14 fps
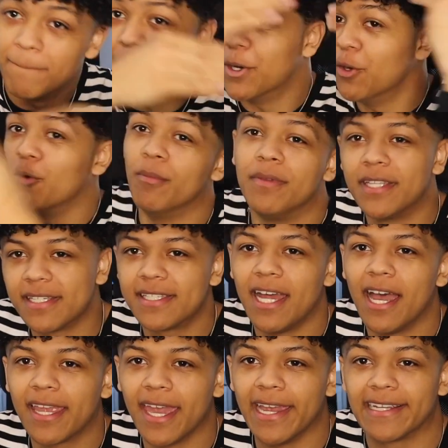boom, to
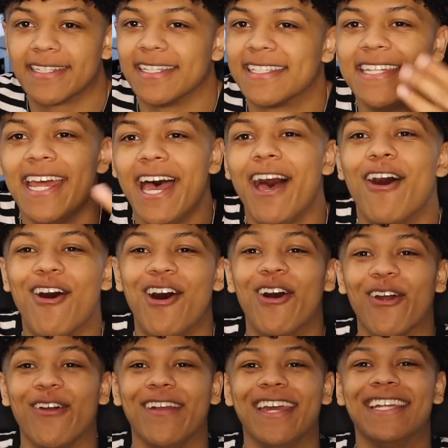StockX. It's not
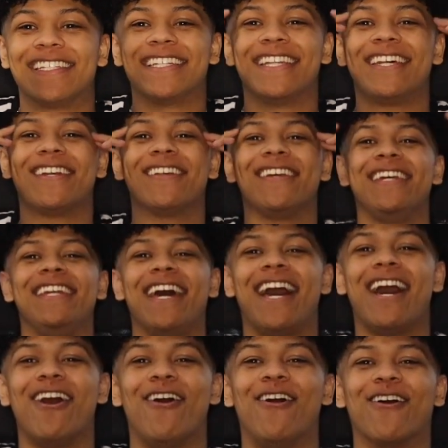hard. It's literally
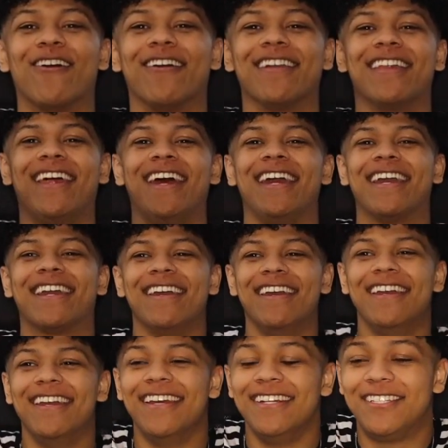not hard. Like,
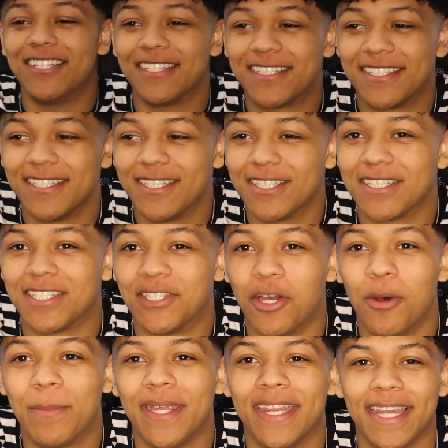just don't be